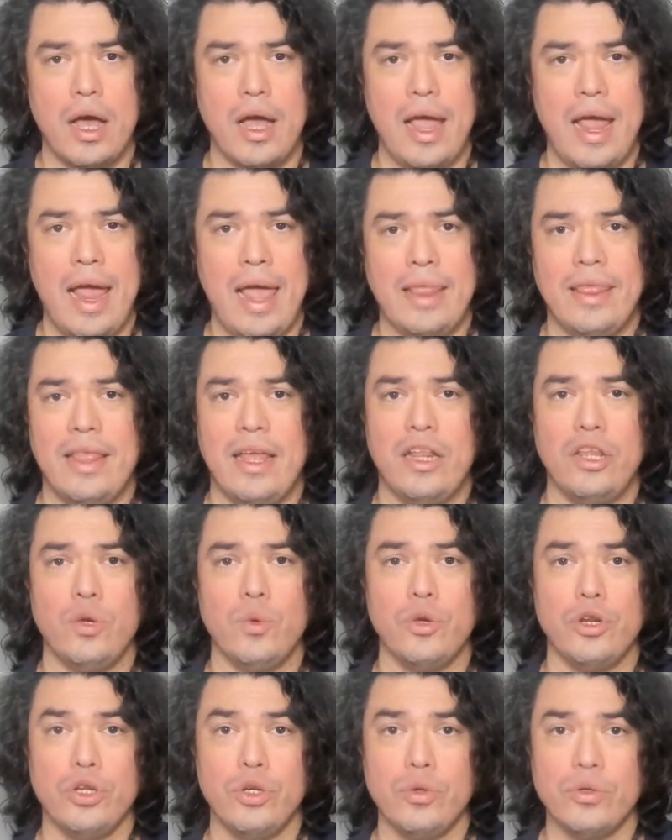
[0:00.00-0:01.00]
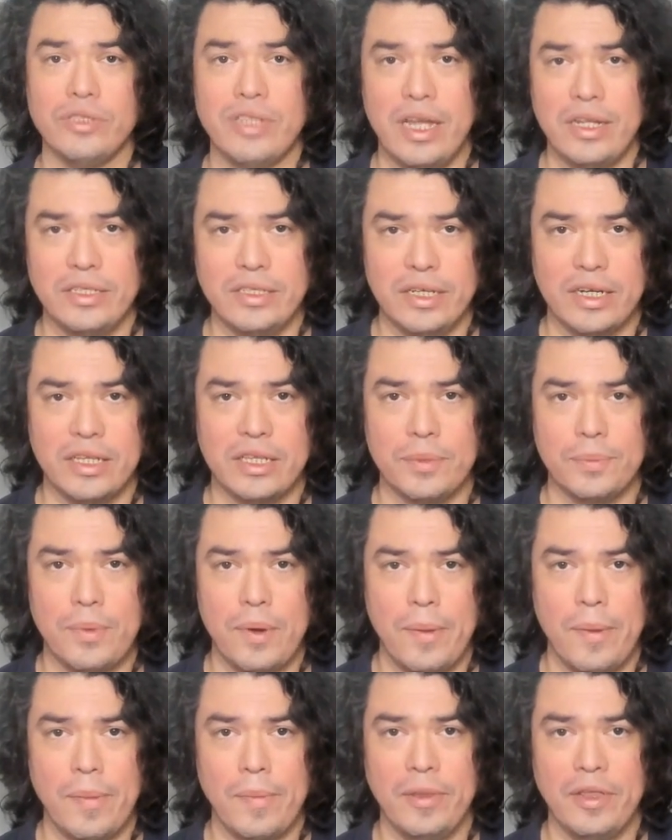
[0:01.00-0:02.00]
and then you would use that to get the
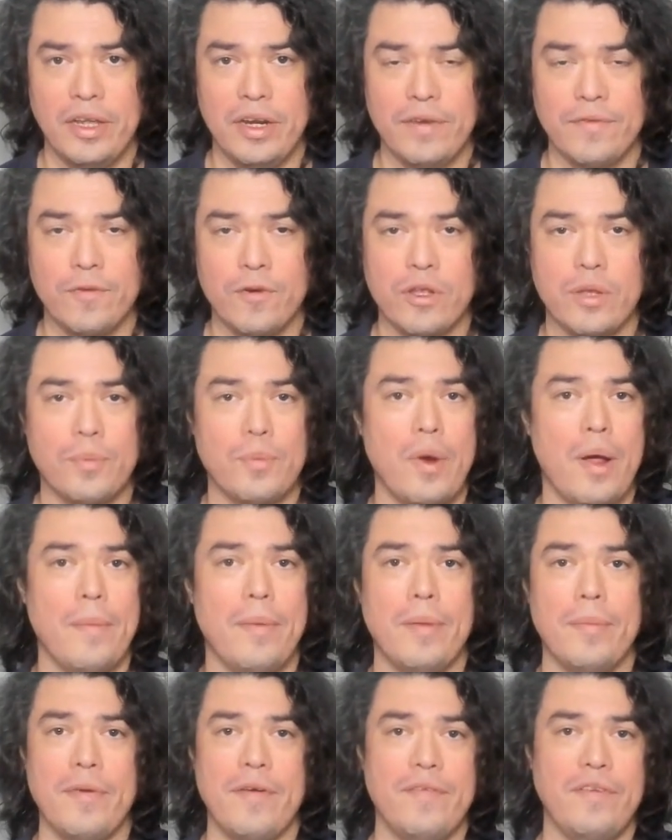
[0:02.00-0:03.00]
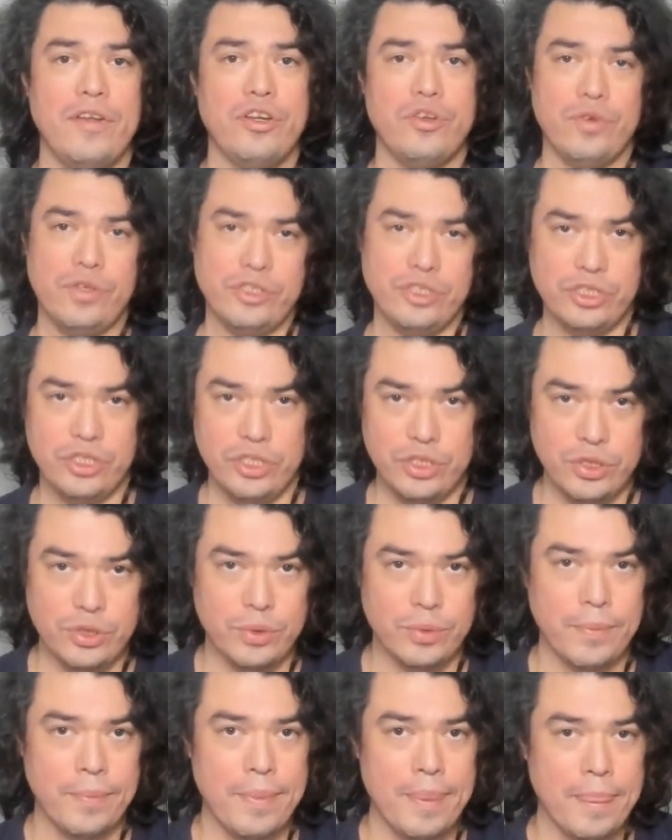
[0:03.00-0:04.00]
probability for the problem of interest to you.
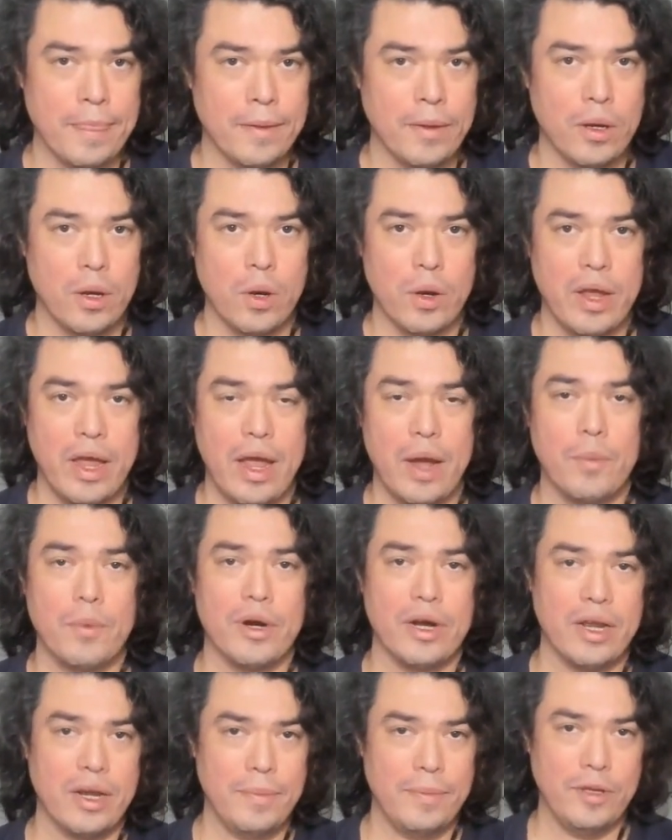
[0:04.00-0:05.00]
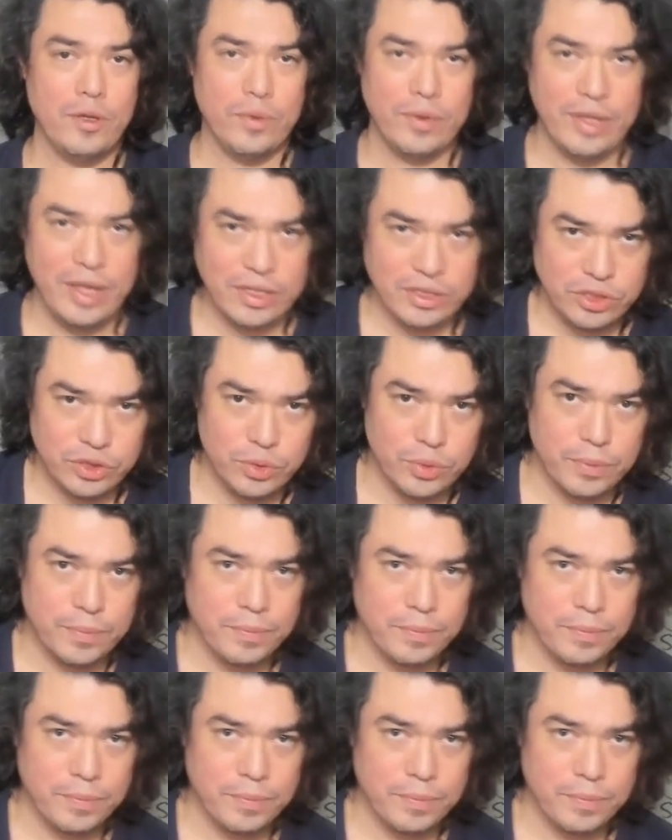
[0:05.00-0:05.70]
Okay, and we're going to be doing that soon.